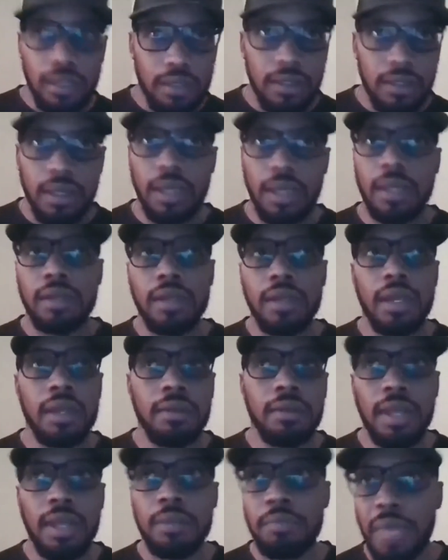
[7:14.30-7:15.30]

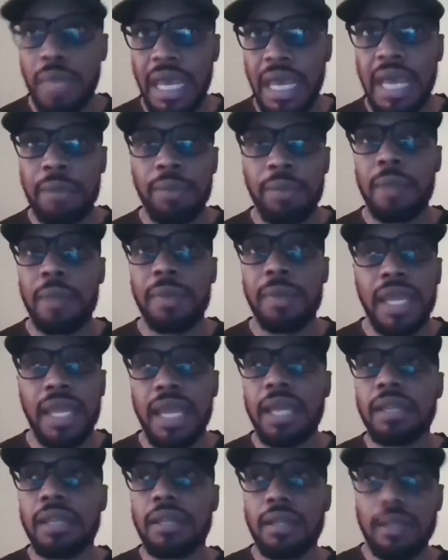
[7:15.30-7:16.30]
and bad
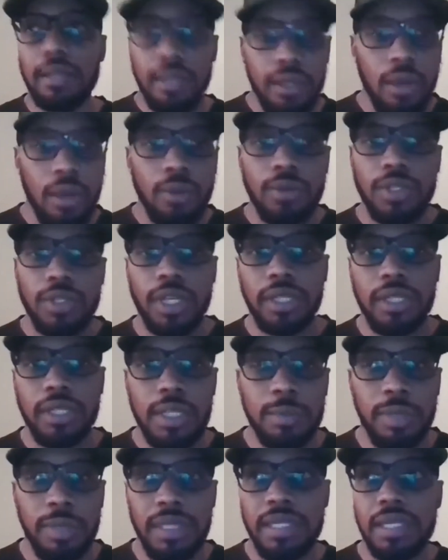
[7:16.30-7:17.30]
propaganda. Go check
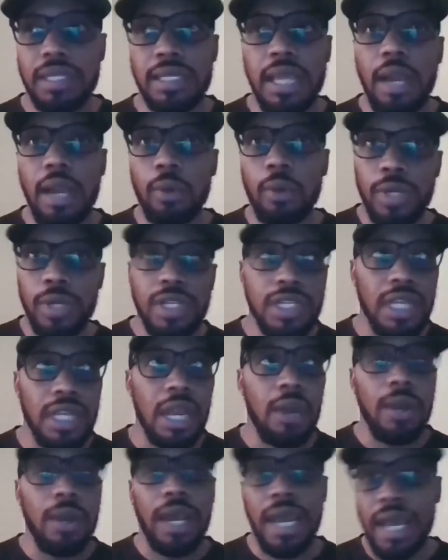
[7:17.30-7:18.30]
these places out, reach
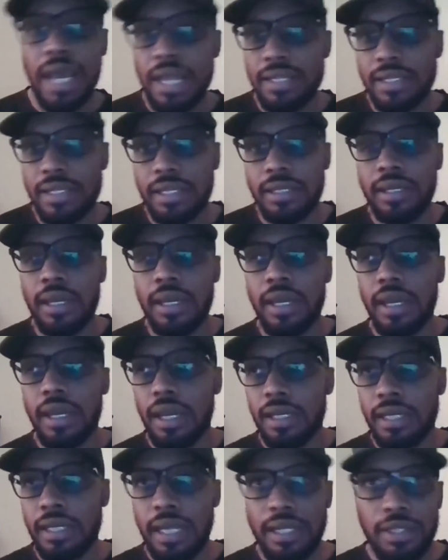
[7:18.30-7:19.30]
out, ask
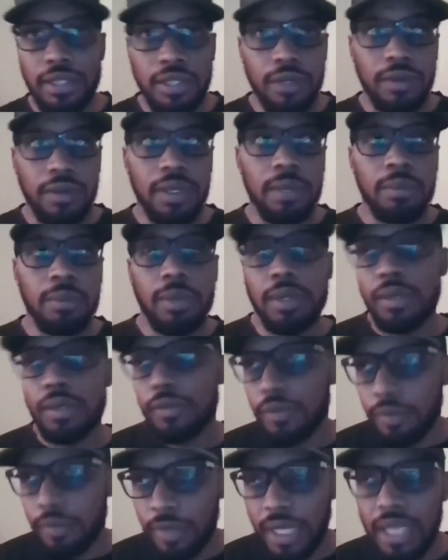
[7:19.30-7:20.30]
a Nigerian brother
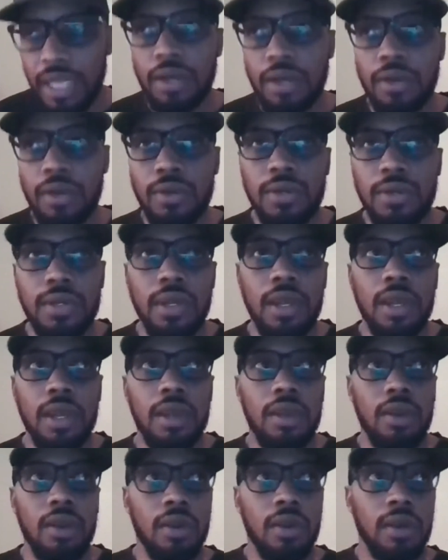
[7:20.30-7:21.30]
from Lagos
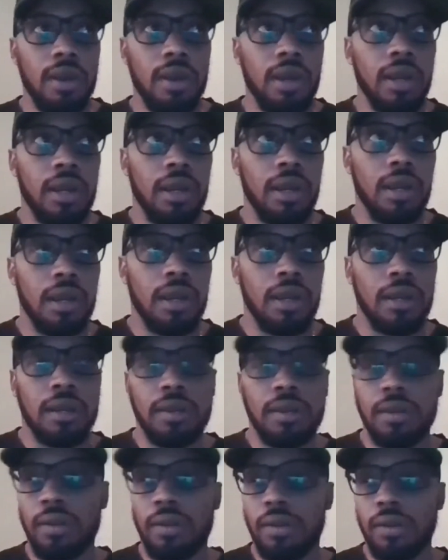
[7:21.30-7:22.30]

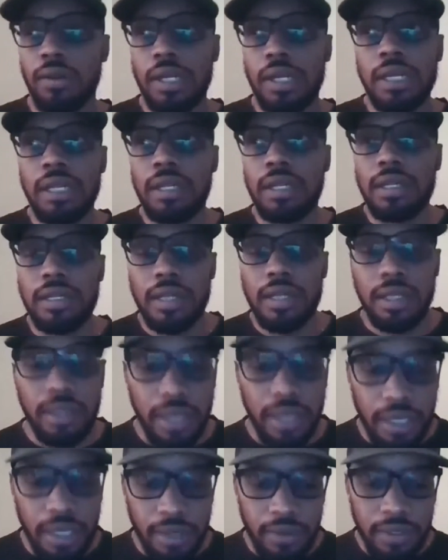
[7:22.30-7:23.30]
or any of these
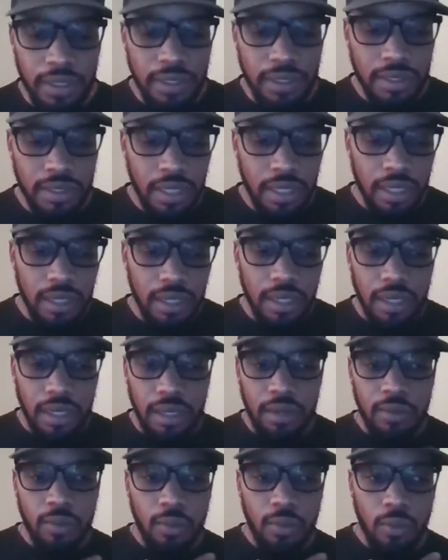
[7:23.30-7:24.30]
other areas
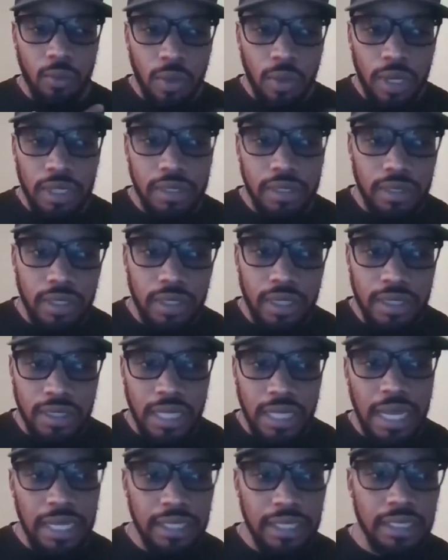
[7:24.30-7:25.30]
what
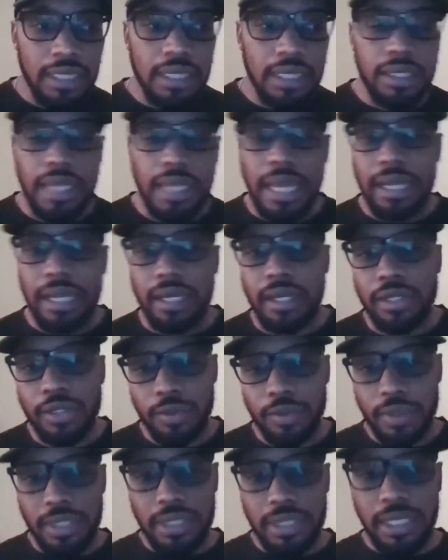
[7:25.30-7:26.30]
exactly that
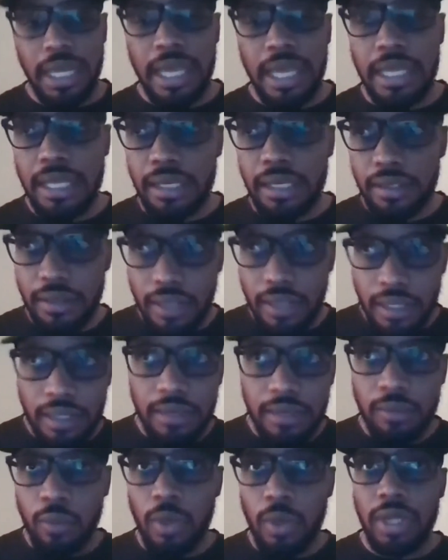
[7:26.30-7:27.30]
country is like
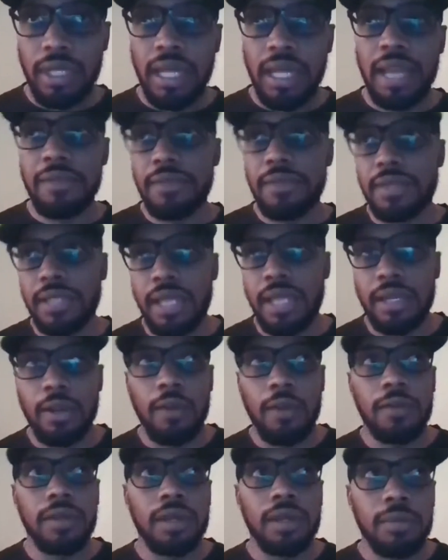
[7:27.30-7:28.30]
and what life is like
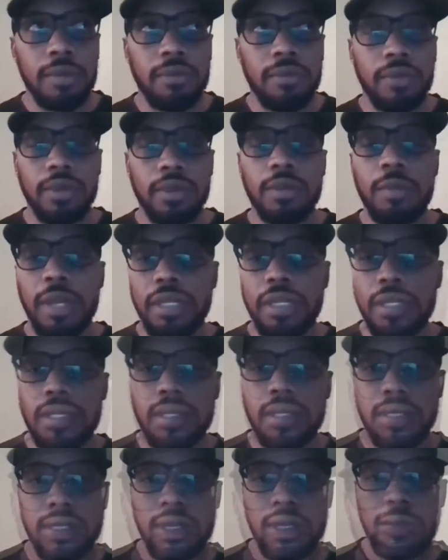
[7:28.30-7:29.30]
over there before you make
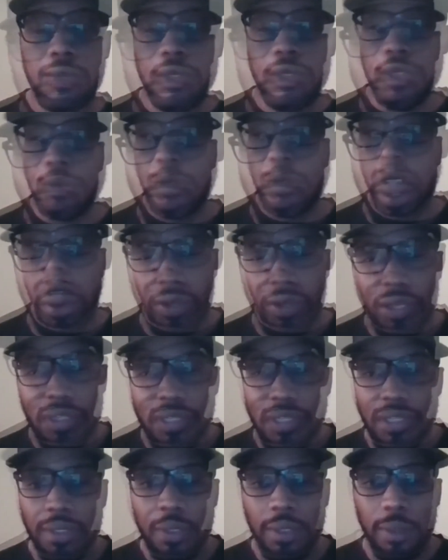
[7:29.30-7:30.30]
these assumptions. We're going to
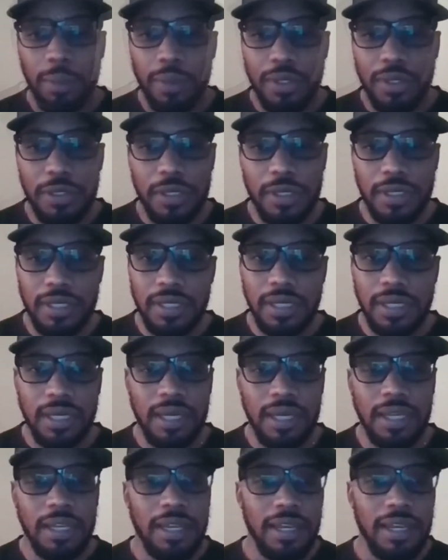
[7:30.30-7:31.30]
continue to push this
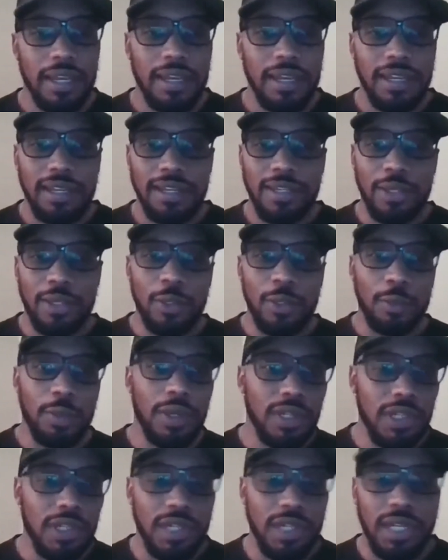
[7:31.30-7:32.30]
thing, you
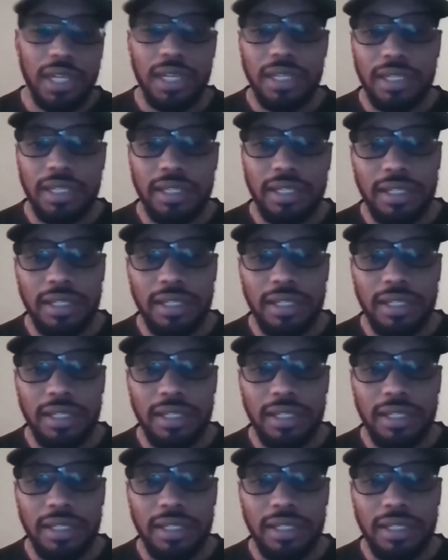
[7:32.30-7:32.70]
pushing it